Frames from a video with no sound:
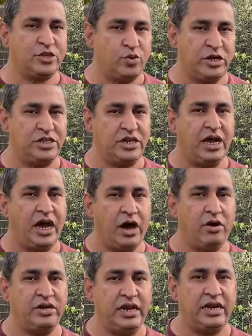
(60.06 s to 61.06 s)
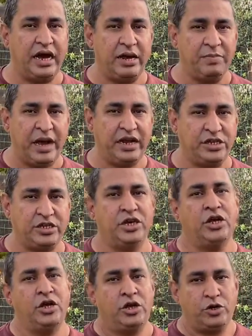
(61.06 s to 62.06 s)
question, how did I manage
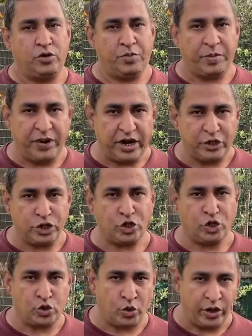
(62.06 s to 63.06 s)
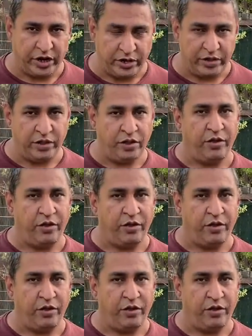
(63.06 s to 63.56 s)
to prepare the soil